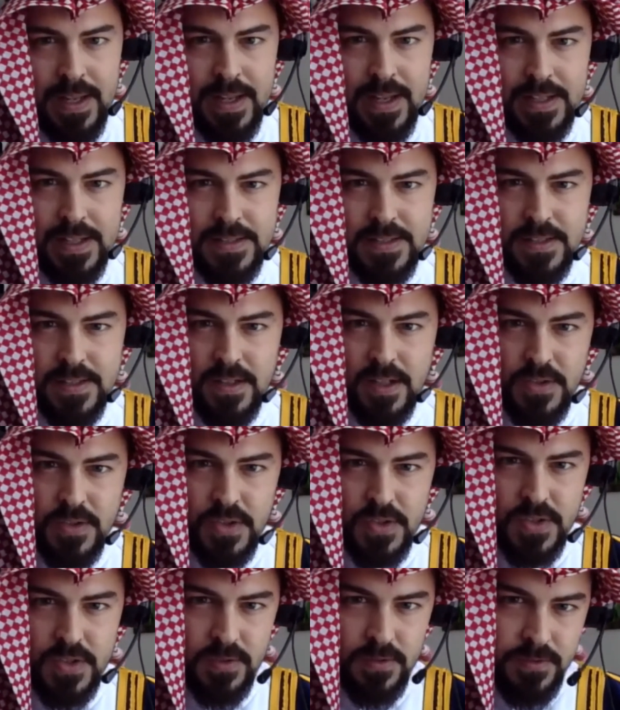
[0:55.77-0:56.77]
It's not
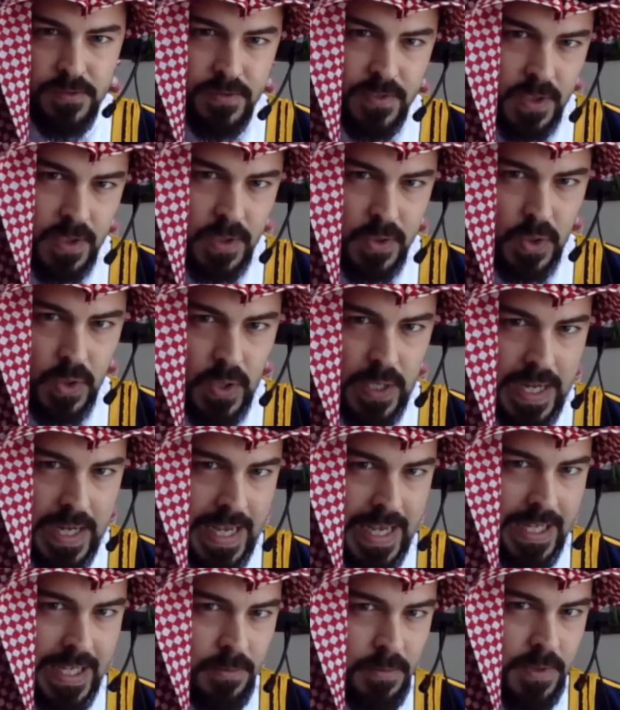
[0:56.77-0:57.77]
just to fill your
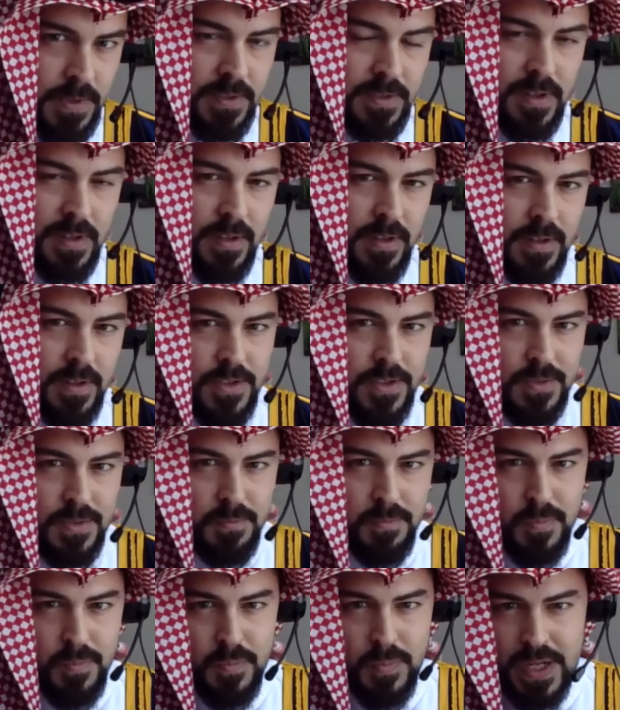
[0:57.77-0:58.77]
head with knowledge,
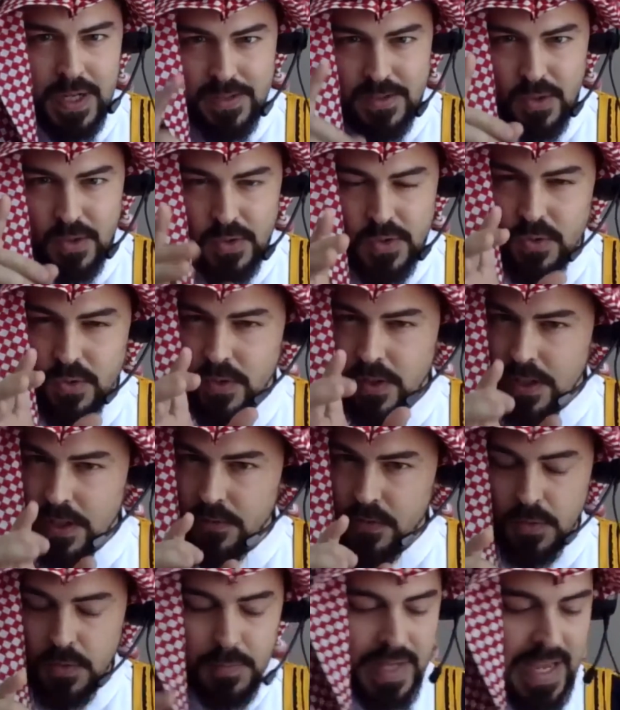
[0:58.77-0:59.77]
but it's also to
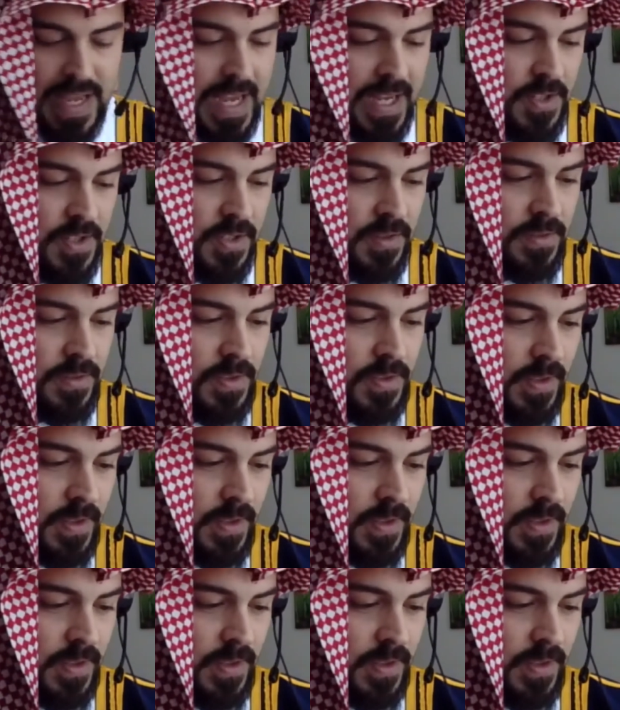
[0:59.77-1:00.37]
give you a passion.